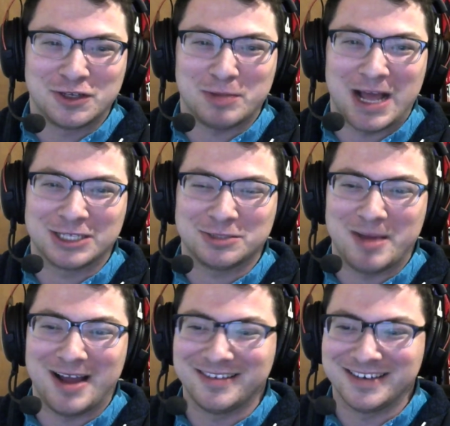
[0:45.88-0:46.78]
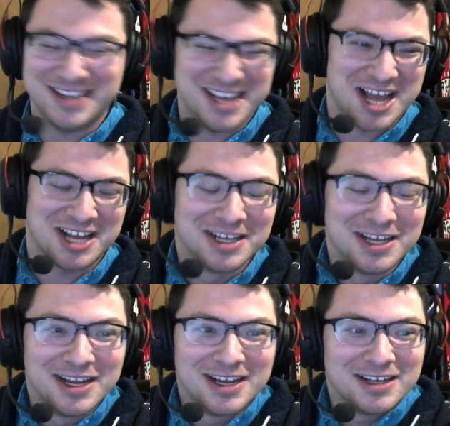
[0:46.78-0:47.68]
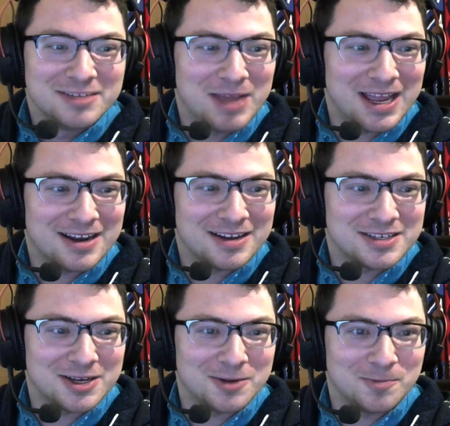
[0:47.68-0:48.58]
Splash Mountain. Yeah. Man, so